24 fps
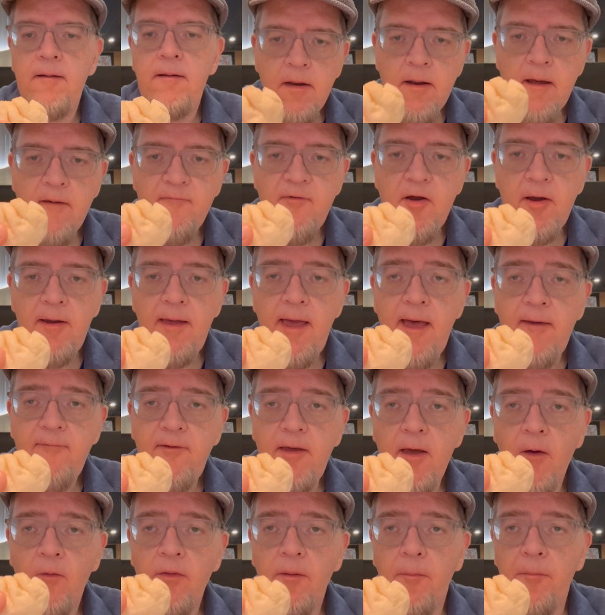Not very
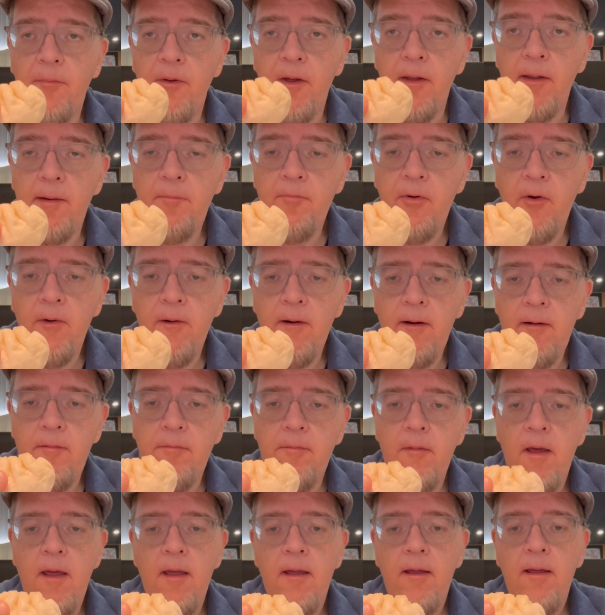heavy on the bun part,
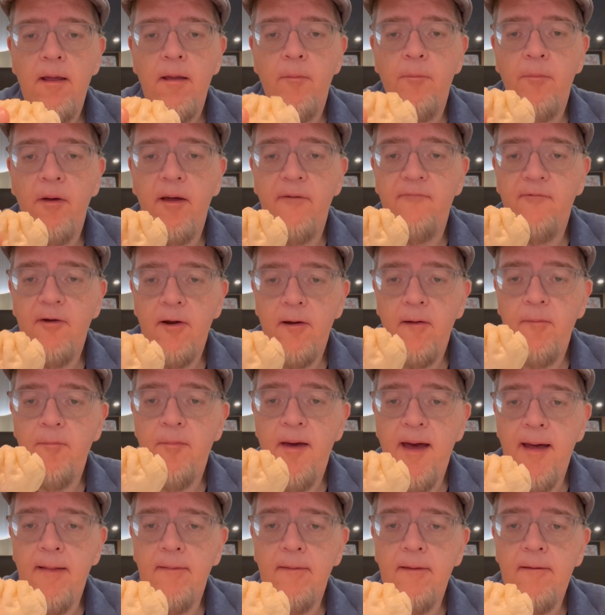but very
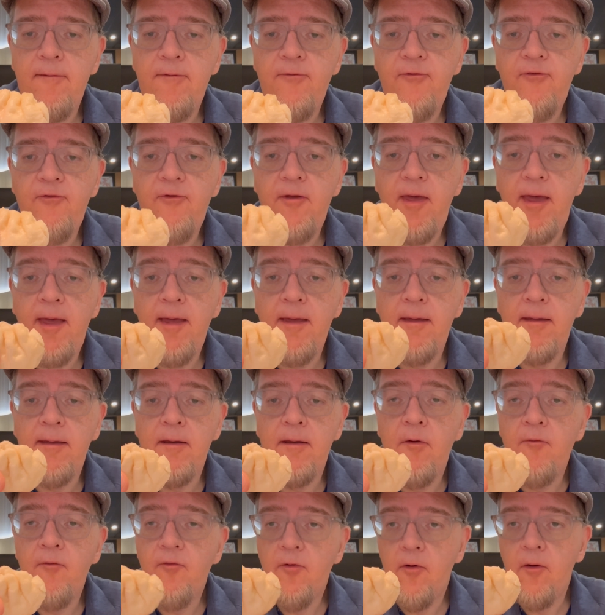balanced. And
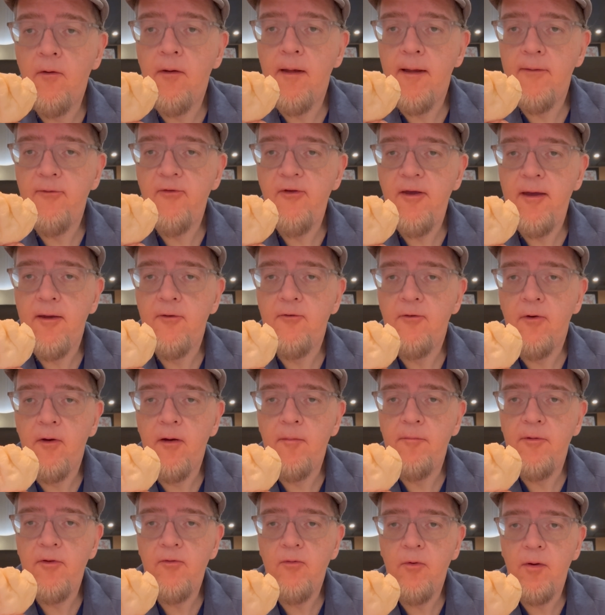overall, I'd say a draw
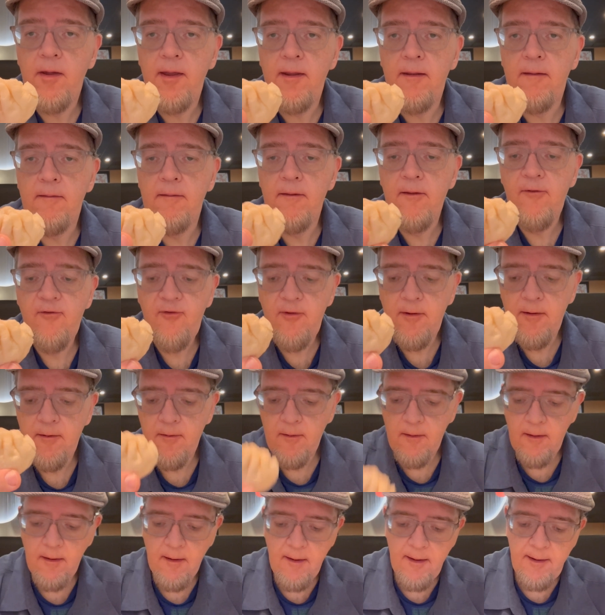between this and
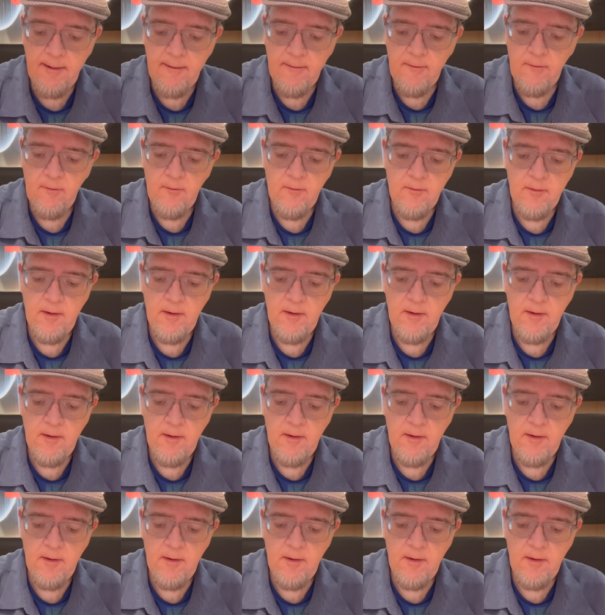Hokkaido.